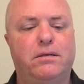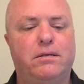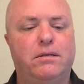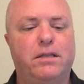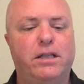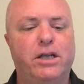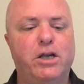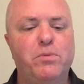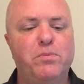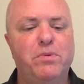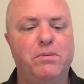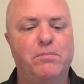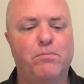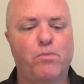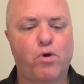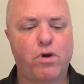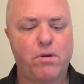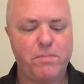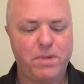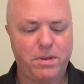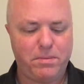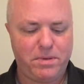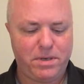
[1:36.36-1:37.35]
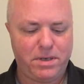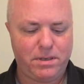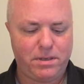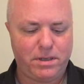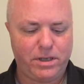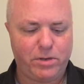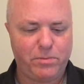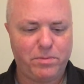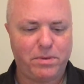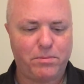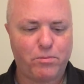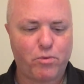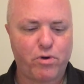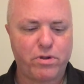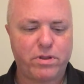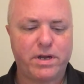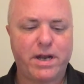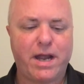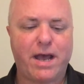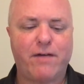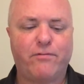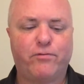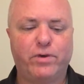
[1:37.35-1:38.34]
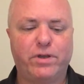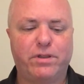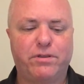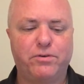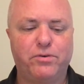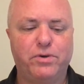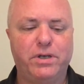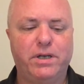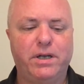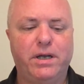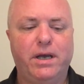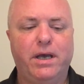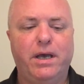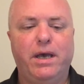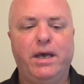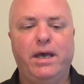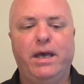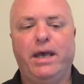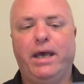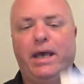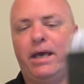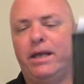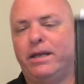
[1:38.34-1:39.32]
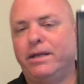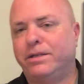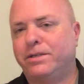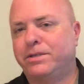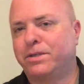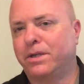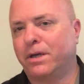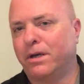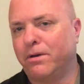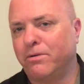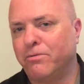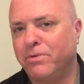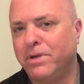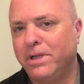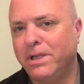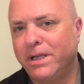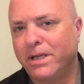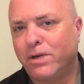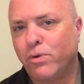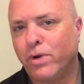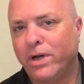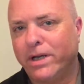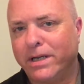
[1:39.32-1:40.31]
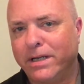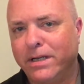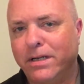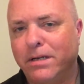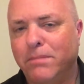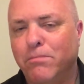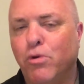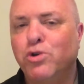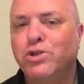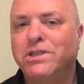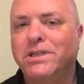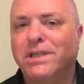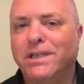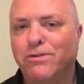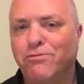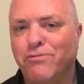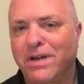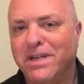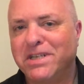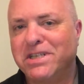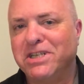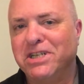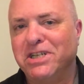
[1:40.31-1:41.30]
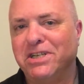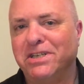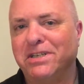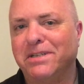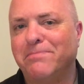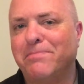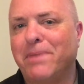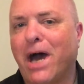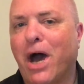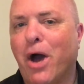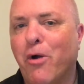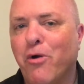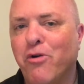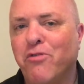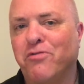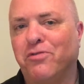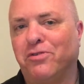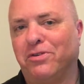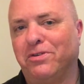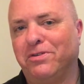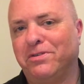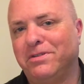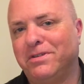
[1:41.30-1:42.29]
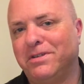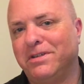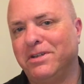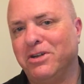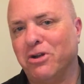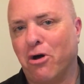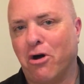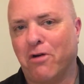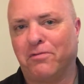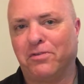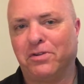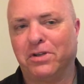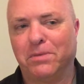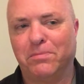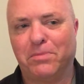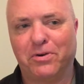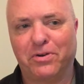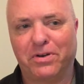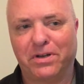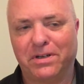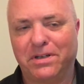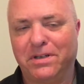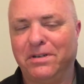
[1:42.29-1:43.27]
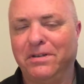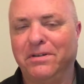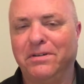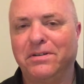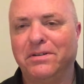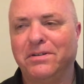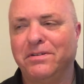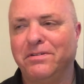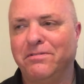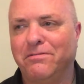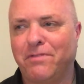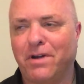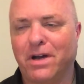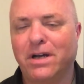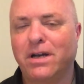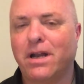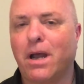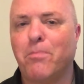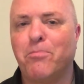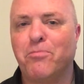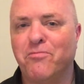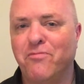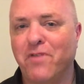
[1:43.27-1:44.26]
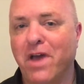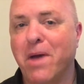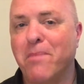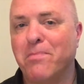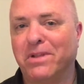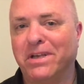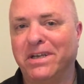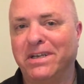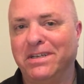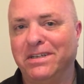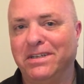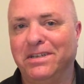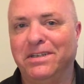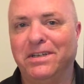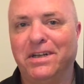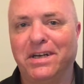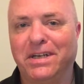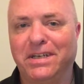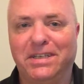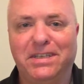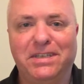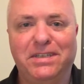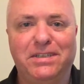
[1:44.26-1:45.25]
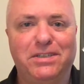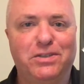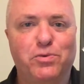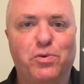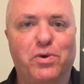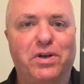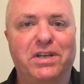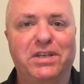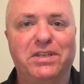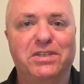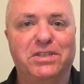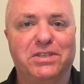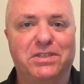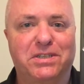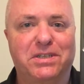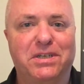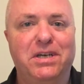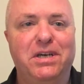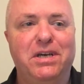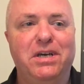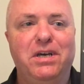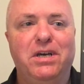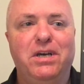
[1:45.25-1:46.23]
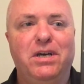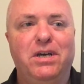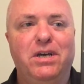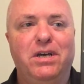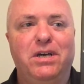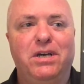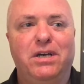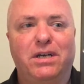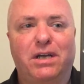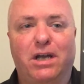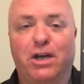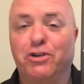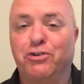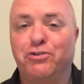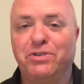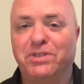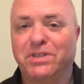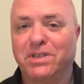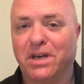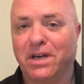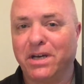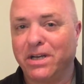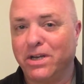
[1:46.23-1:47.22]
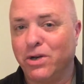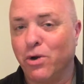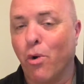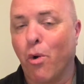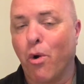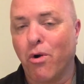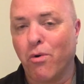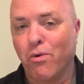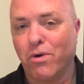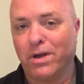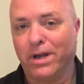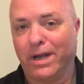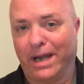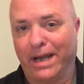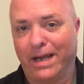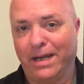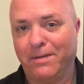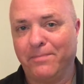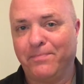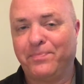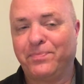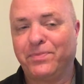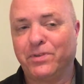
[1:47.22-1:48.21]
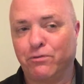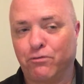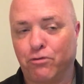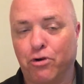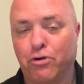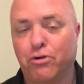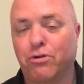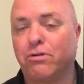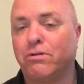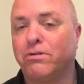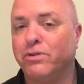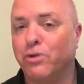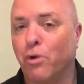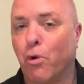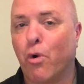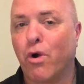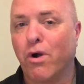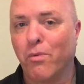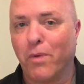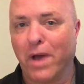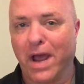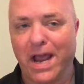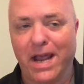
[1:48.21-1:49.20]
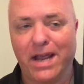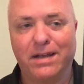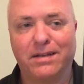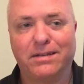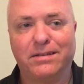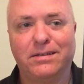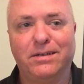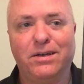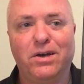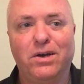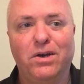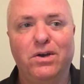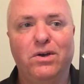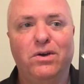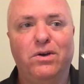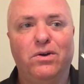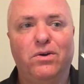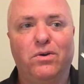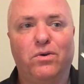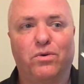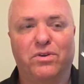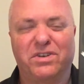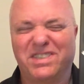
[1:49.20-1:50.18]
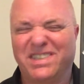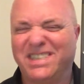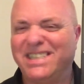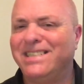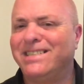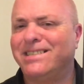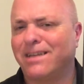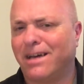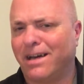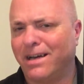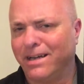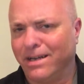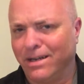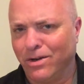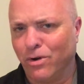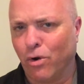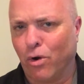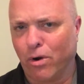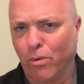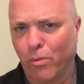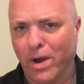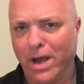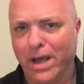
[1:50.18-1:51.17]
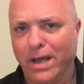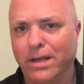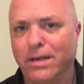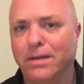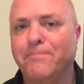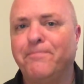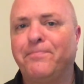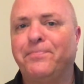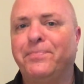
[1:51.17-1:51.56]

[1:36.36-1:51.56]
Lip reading: A little bit more than halfway through it. And it's really quite an emotionally resonant, powerful novel about it. Fucked up family in 1920s countryside Norway, rural Norway, or seaside Norway.